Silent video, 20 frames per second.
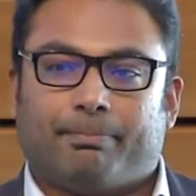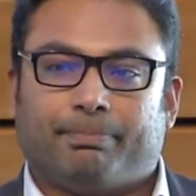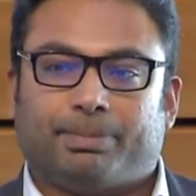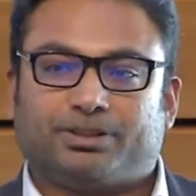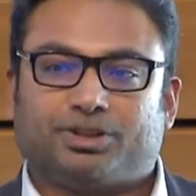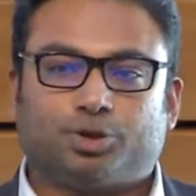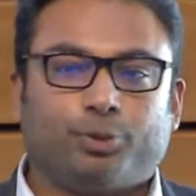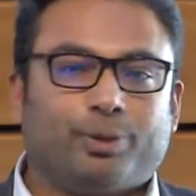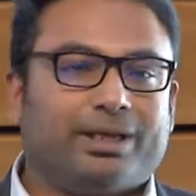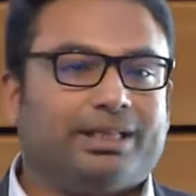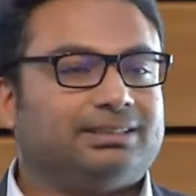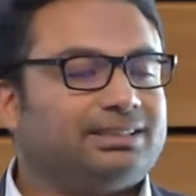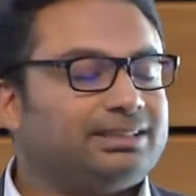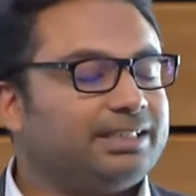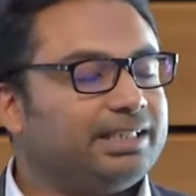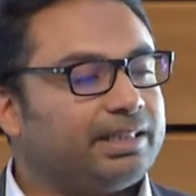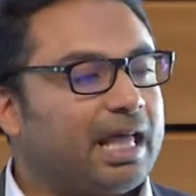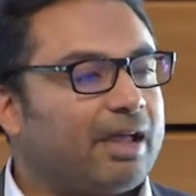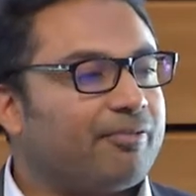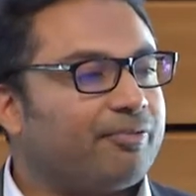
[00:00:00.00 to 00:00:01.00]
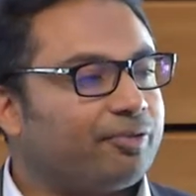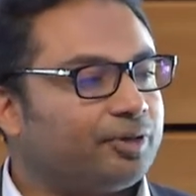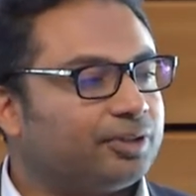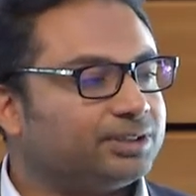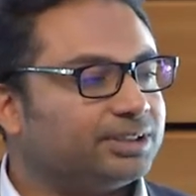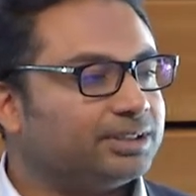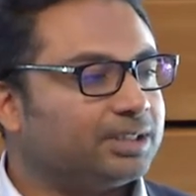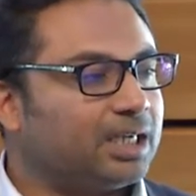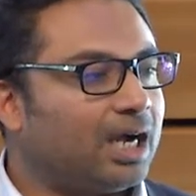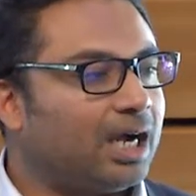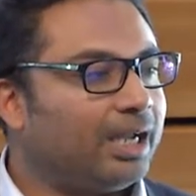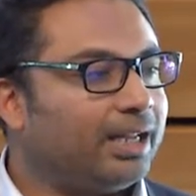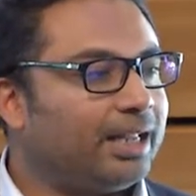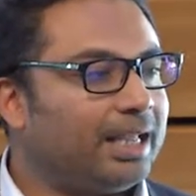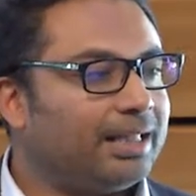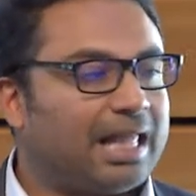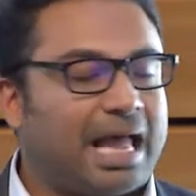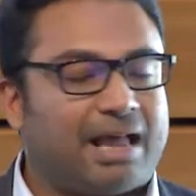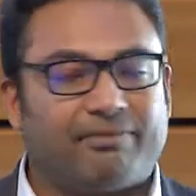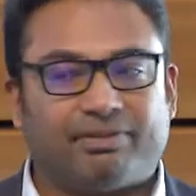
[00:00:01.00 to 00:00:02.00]
Between seeing that first cut
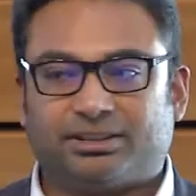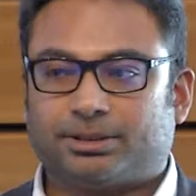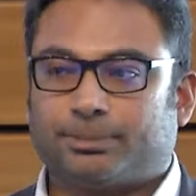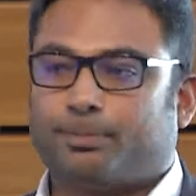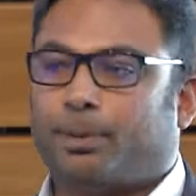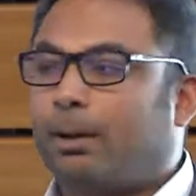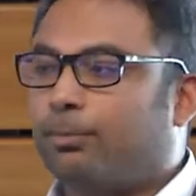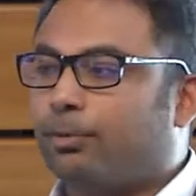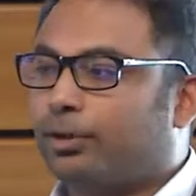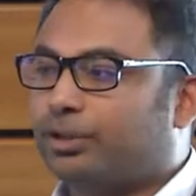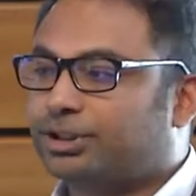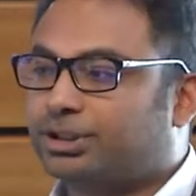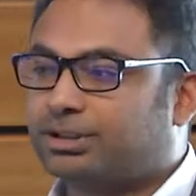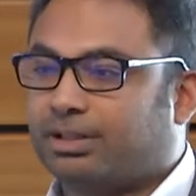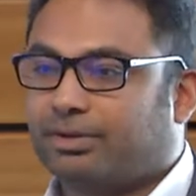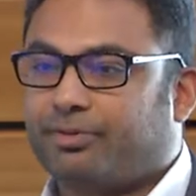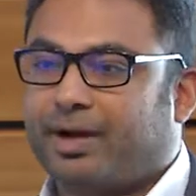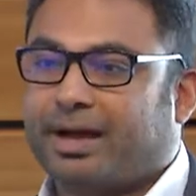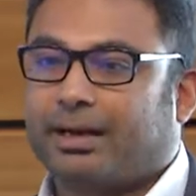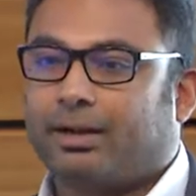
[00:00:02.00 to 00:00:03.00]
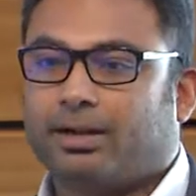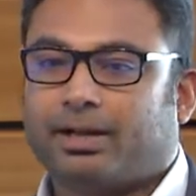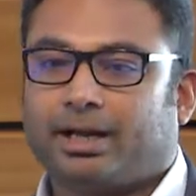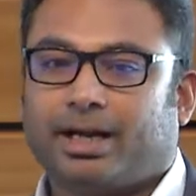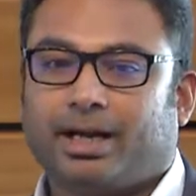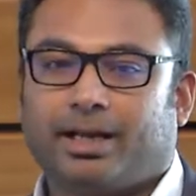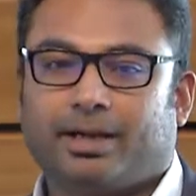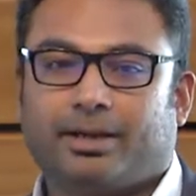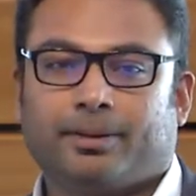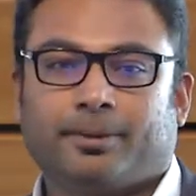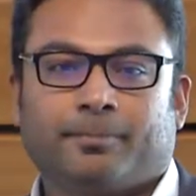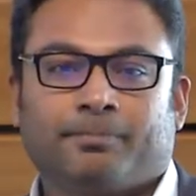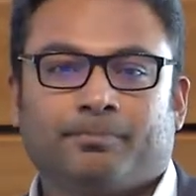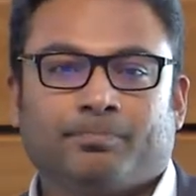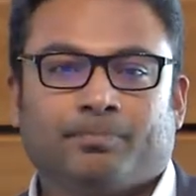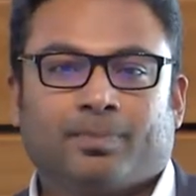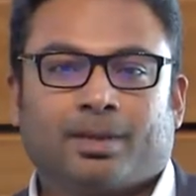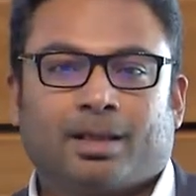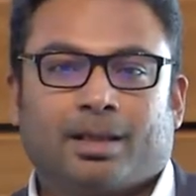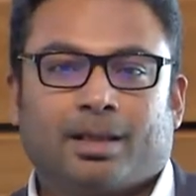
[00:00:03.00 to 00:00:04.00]
and having to publish the final cut,
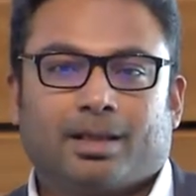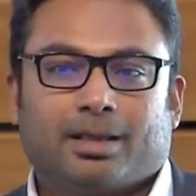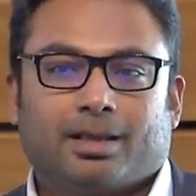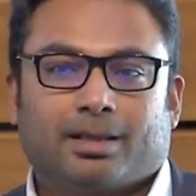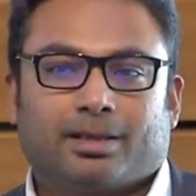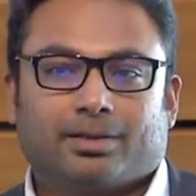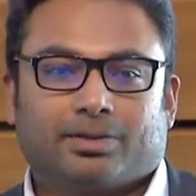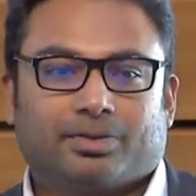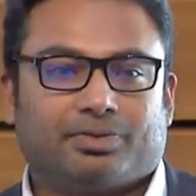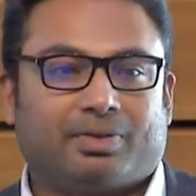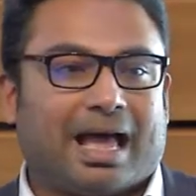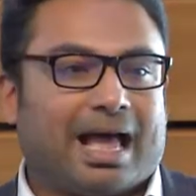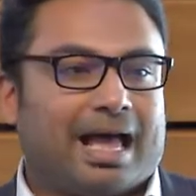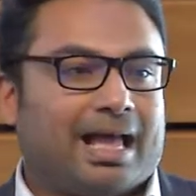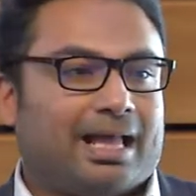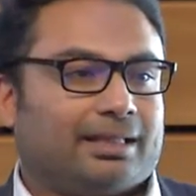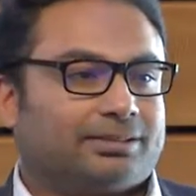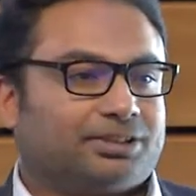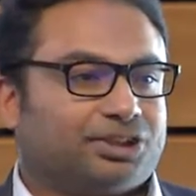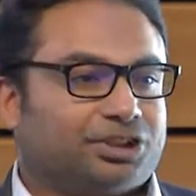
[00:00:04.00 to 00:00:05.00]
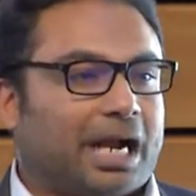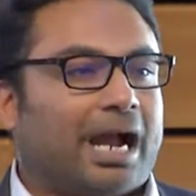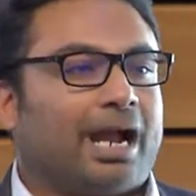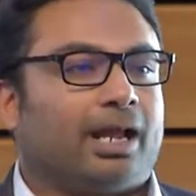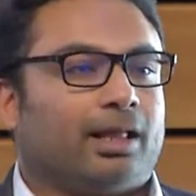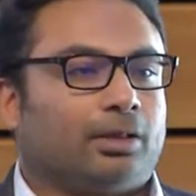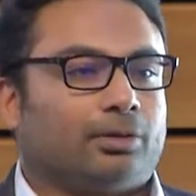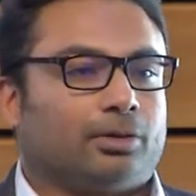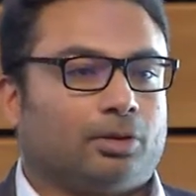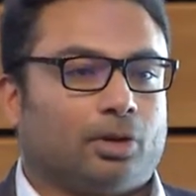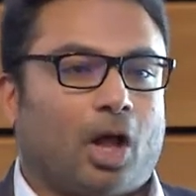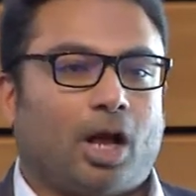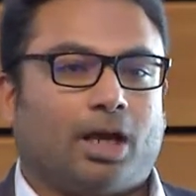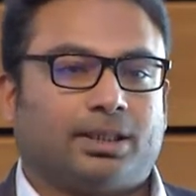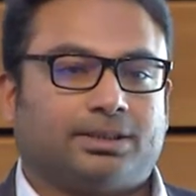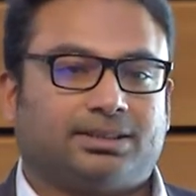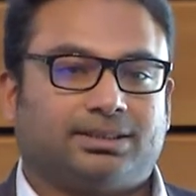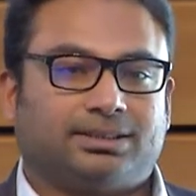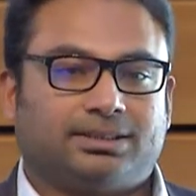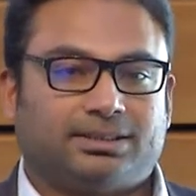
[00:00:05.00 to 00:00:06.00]
that child
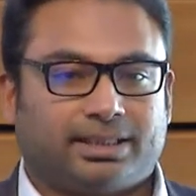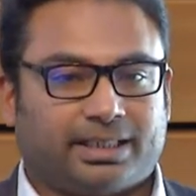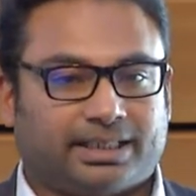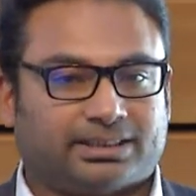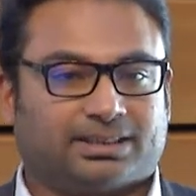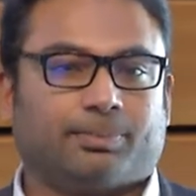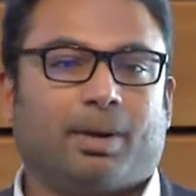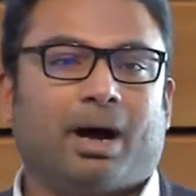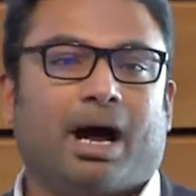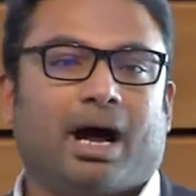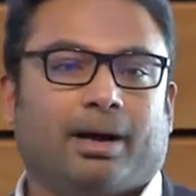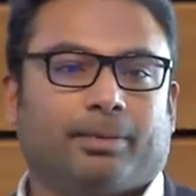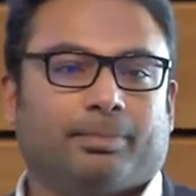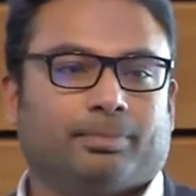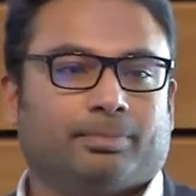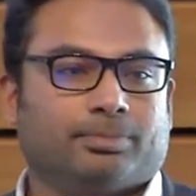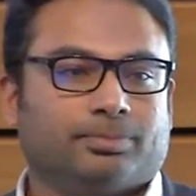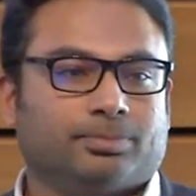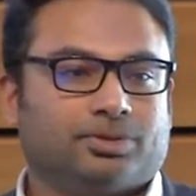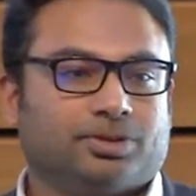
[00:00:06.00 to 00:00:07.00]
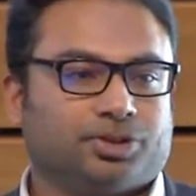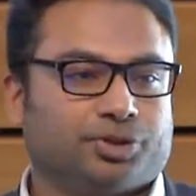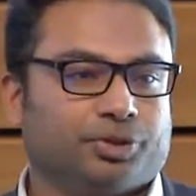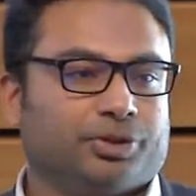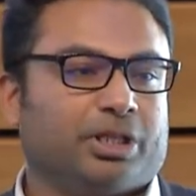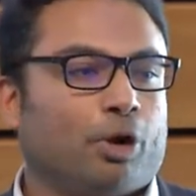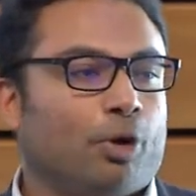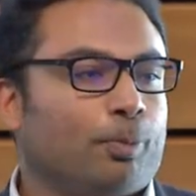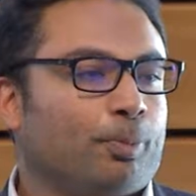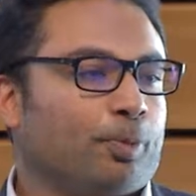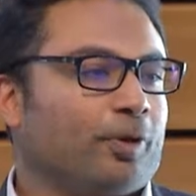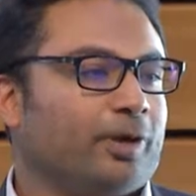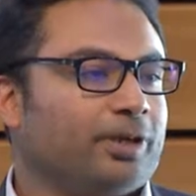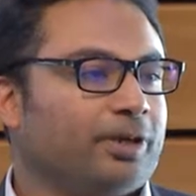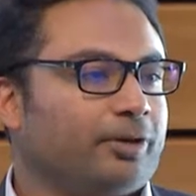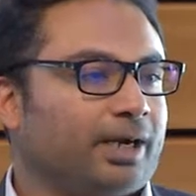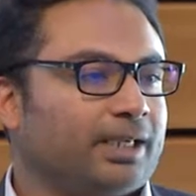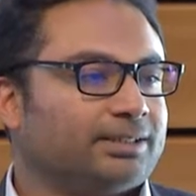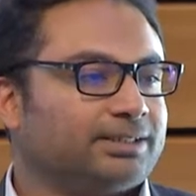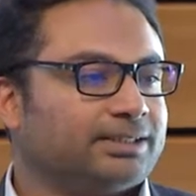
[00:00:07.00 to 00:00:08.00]
lost his mom to the opioid
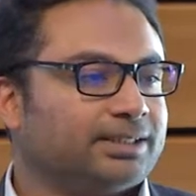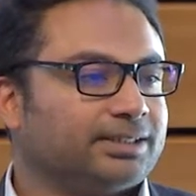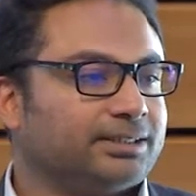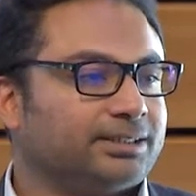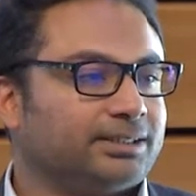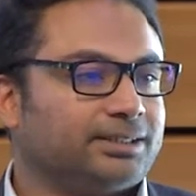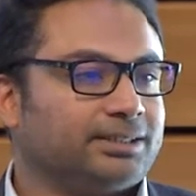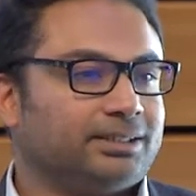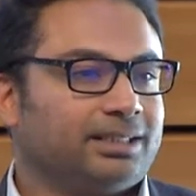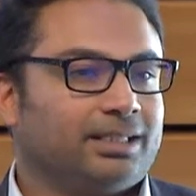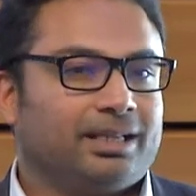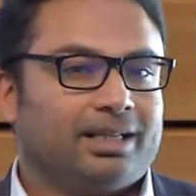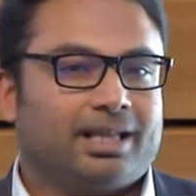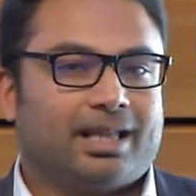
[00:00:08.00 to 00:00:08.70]
crisis.